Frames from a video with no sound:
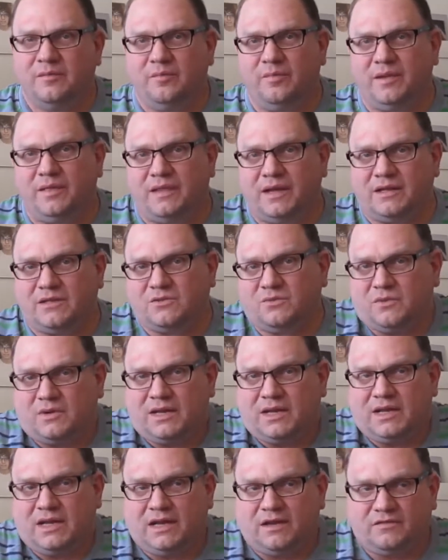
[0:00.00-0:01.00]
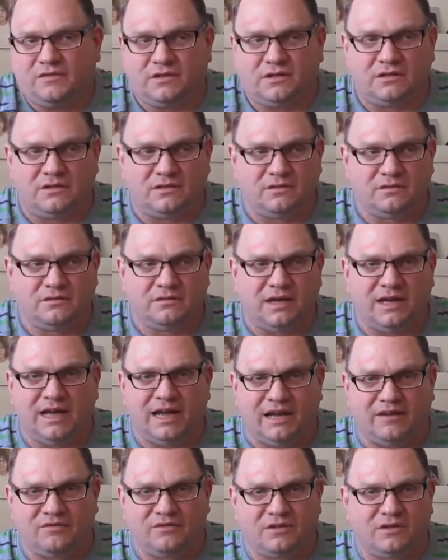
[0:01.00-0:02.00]
but that's what I have
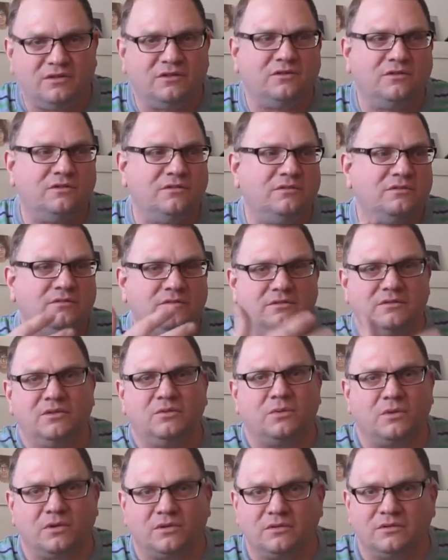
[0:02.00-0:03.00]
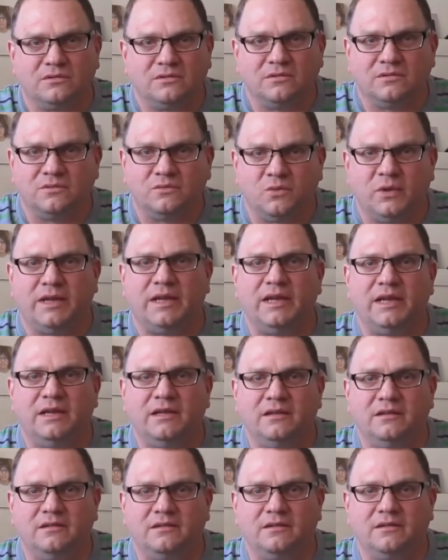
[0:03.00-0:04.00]
to go the world's
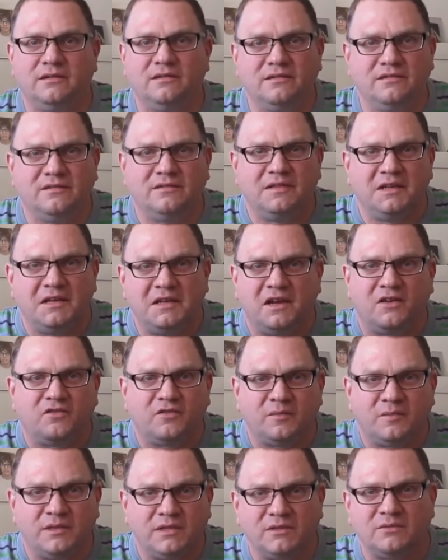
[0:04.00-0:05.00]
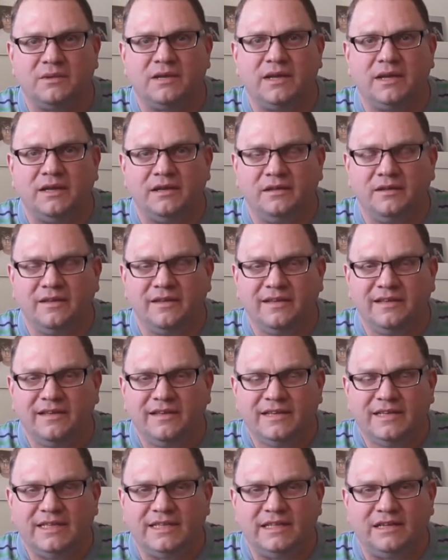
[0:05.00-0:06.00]
way, the government's way.
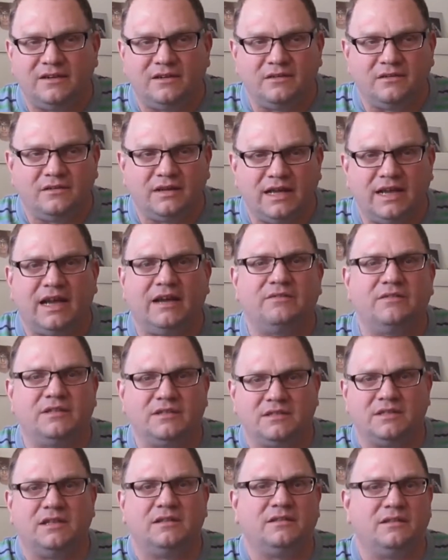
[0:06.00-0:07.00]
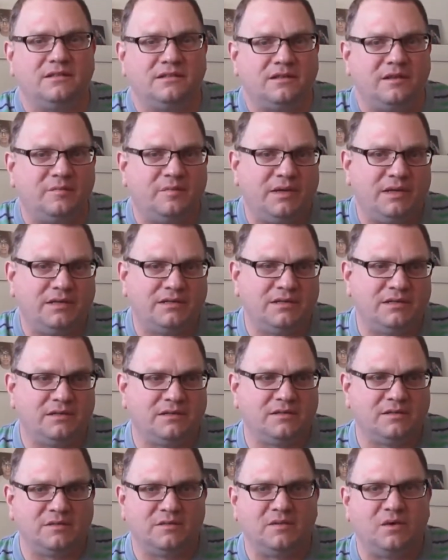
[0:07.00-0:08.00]
You know, I have to set this up as a
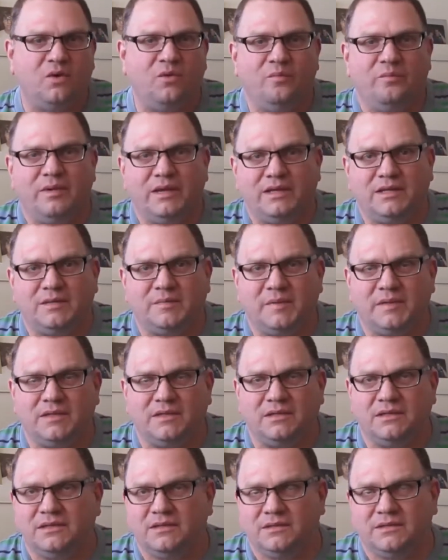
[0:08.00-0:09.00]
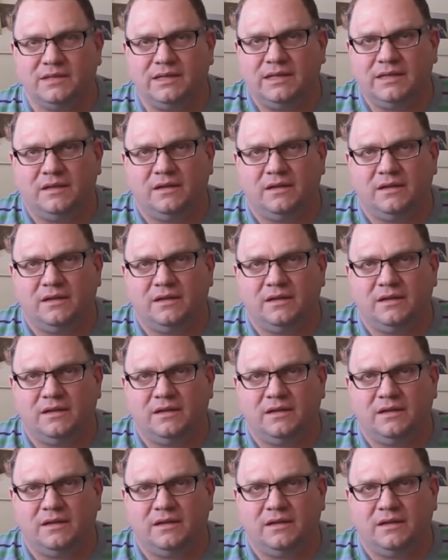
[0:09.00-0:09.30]
home-based business.